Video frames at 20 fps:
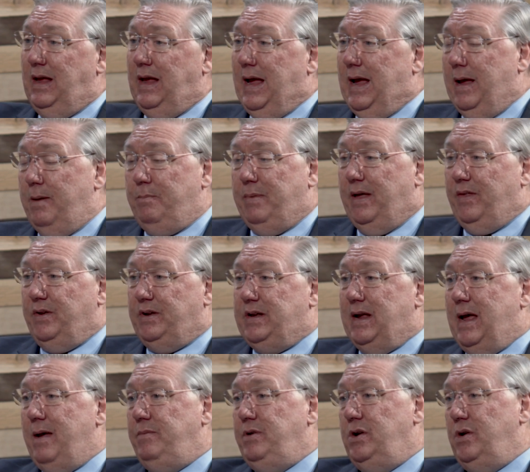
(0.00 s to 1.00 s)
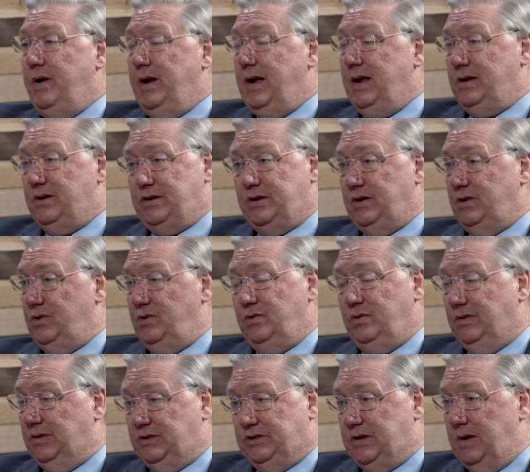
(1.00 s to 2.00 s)
And by the time you get
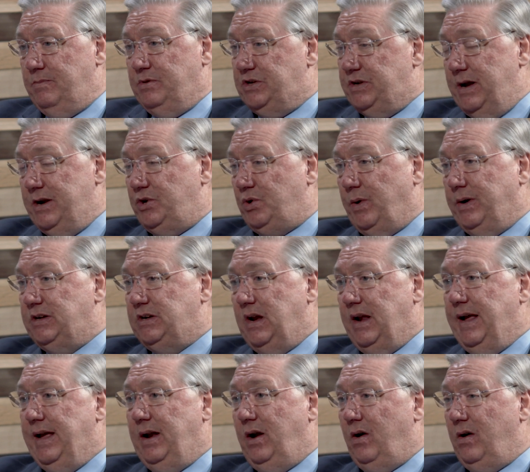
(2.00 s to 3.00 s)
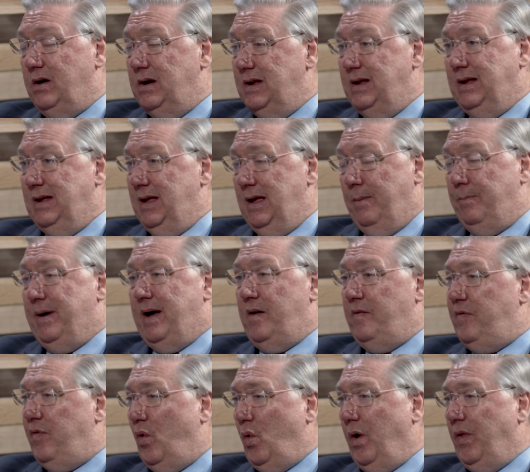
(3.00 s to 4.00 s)
to some centuries later,
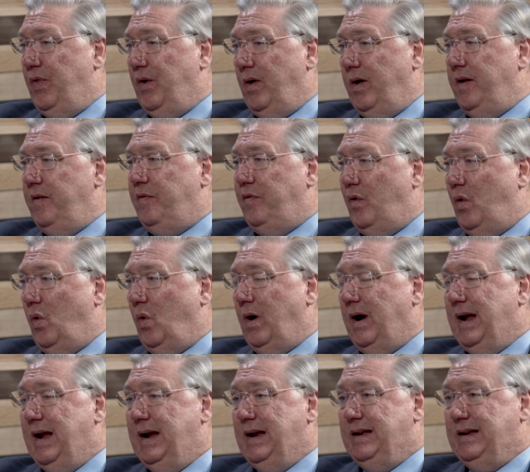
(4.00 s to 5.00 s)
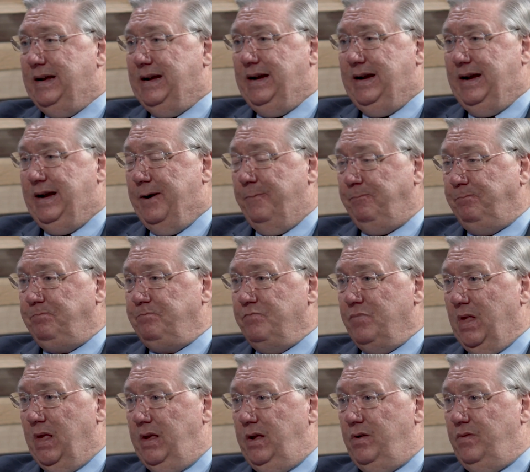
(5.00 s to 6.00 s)
about 434 AD,
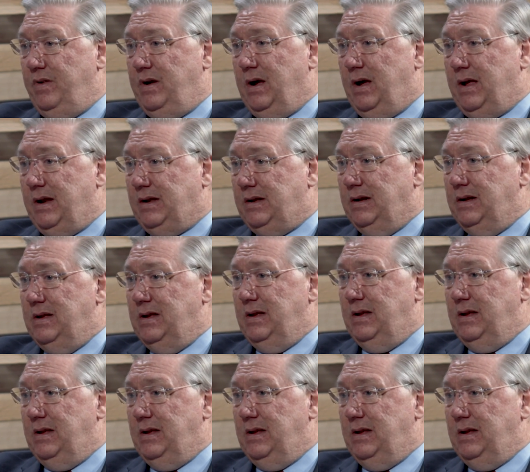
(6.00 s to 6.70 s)
you've got